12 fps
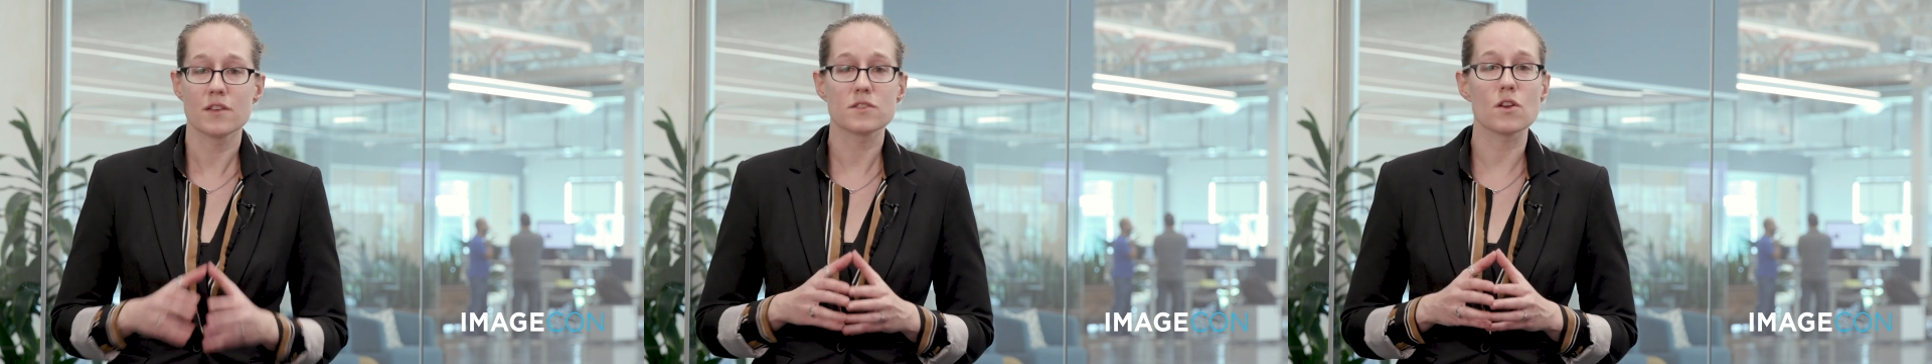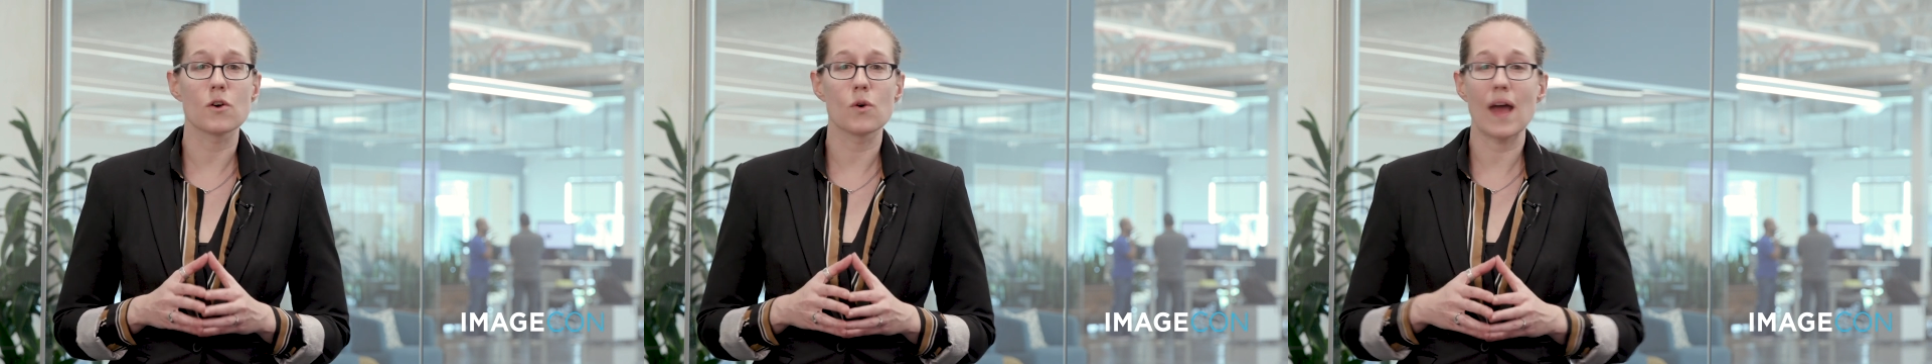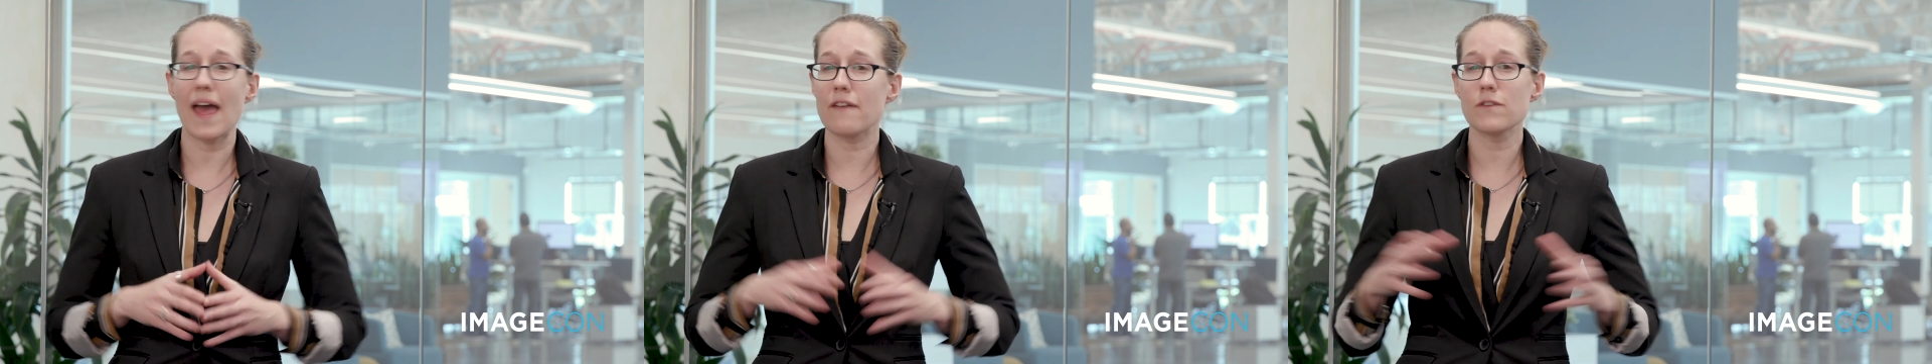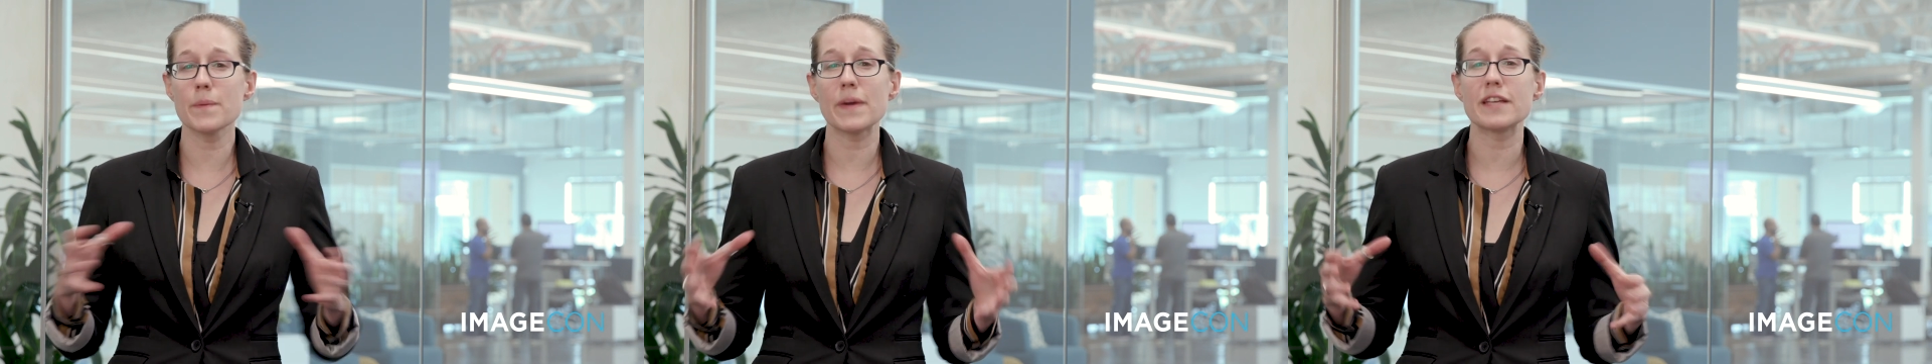So
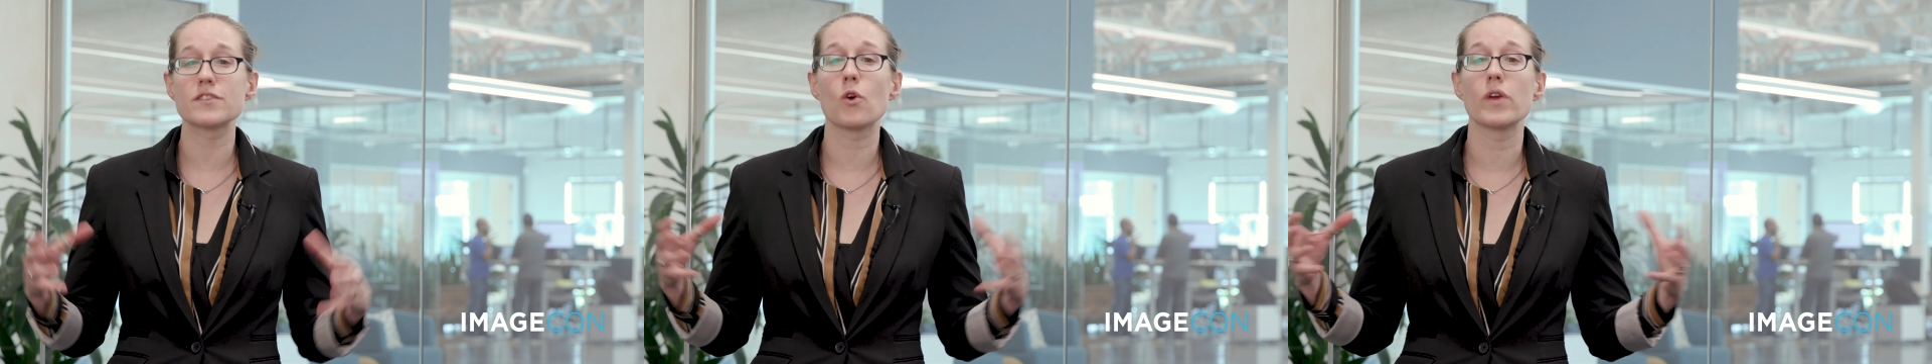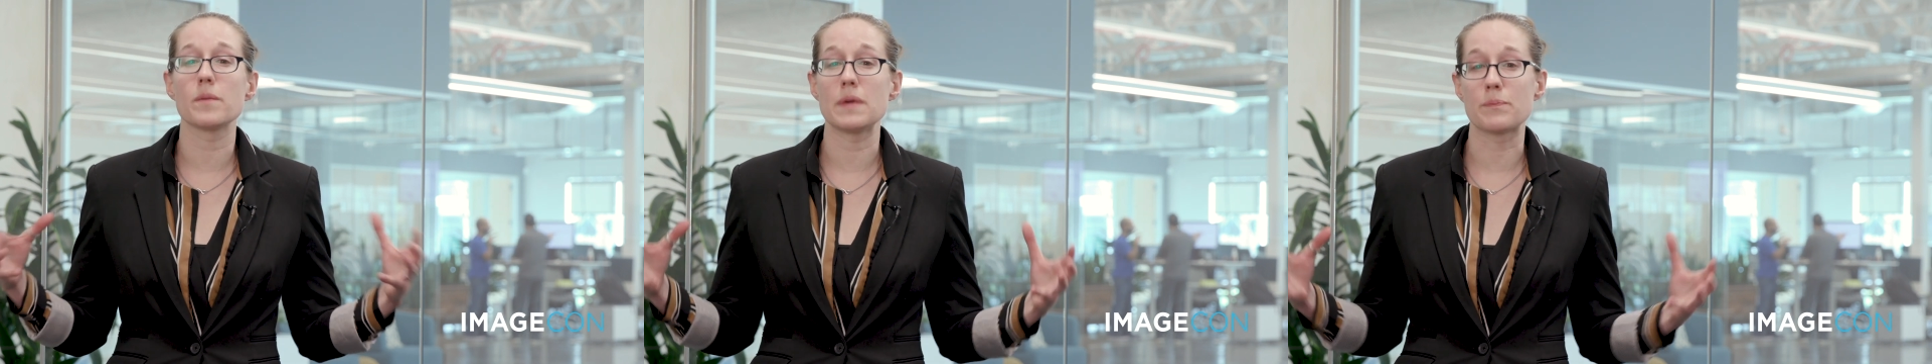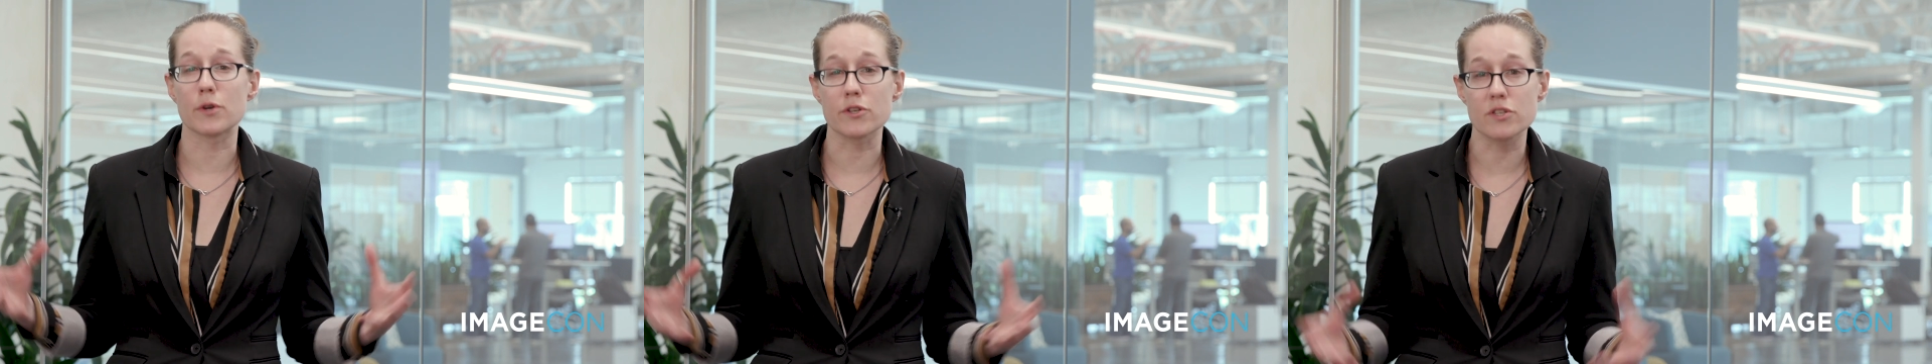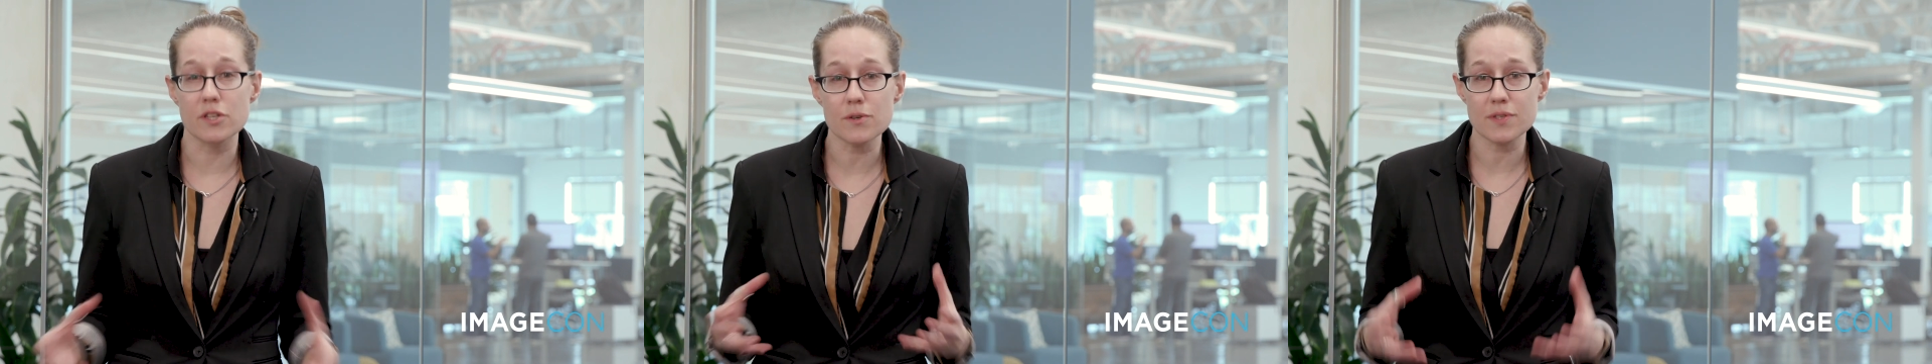everybody's going to be
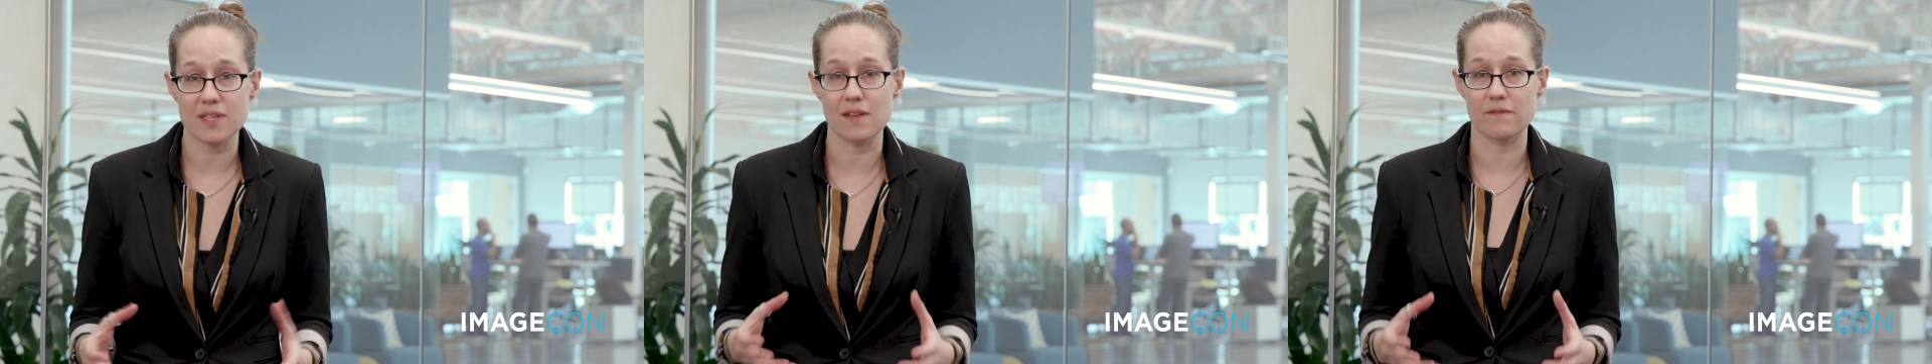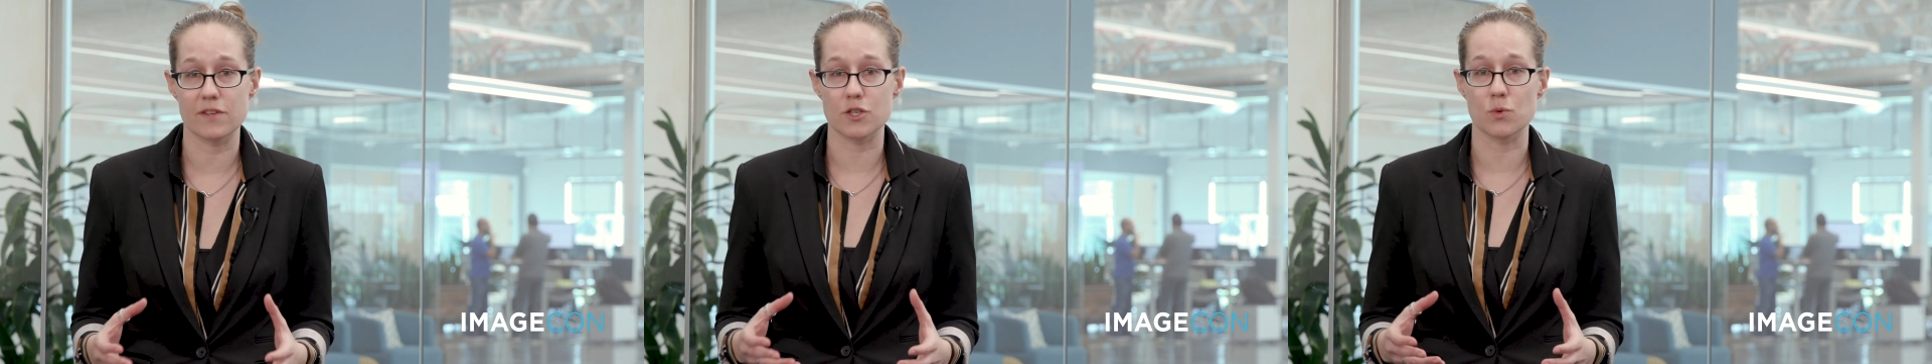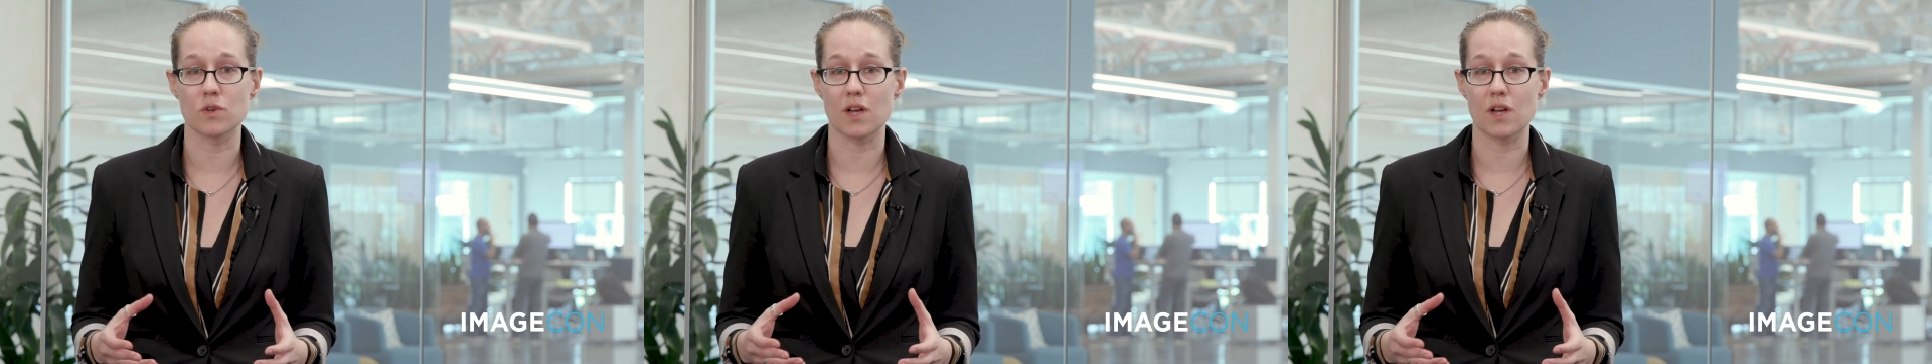producing visual